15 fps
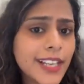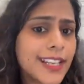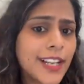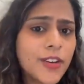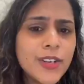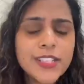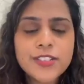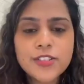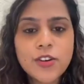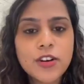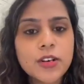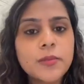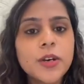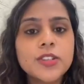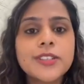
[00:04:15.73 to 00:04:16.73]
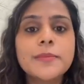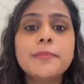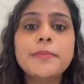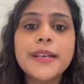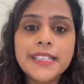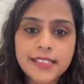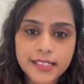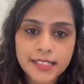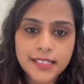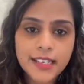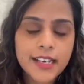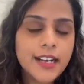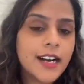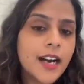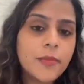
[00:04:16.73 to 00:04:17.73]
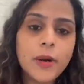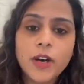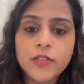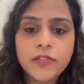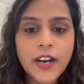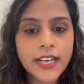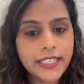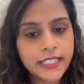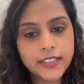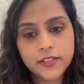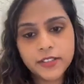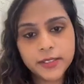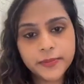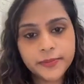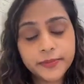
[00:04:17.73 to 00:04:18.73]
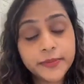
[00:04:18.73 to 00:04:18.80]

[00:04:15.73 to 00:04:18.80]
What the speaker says: Now let's talk about the myths about fatty liver.